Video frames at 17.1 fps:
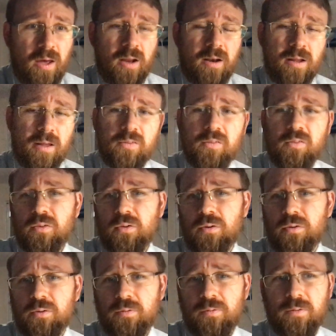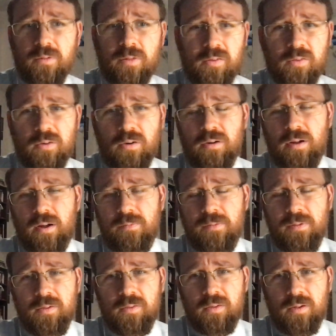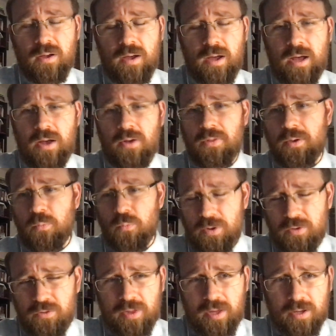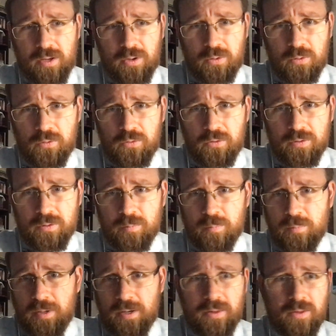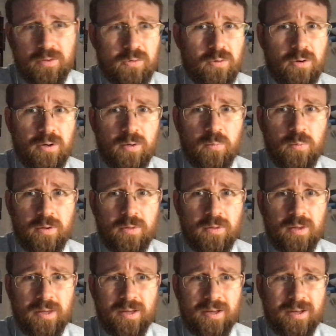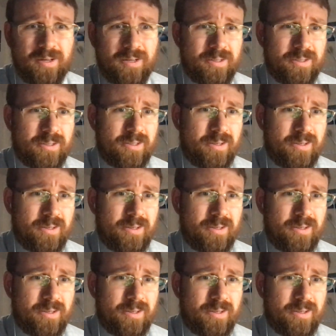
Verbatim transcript: Now let's start. Let's start off this uh, how they reached that conclusion by let's starting with uh,